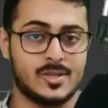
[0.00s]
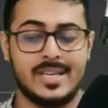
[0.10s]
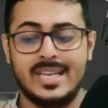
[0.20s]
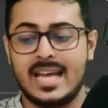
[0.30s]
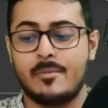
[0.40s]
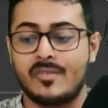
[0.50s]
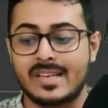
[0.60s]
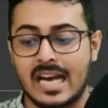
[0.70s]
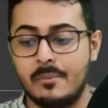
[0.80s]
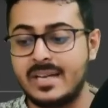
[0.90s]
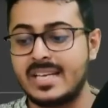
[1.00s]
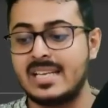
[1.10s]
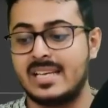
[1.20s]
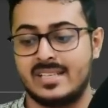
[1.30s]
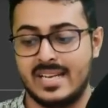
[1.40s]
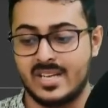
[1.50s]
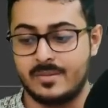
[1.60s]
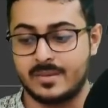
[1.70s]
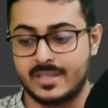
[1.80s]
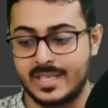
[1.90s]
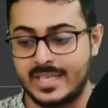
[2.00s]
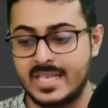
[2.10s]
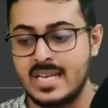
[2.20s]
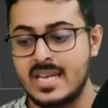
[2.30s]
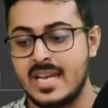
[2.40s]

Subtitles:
So any type of grammatical error that you are creating,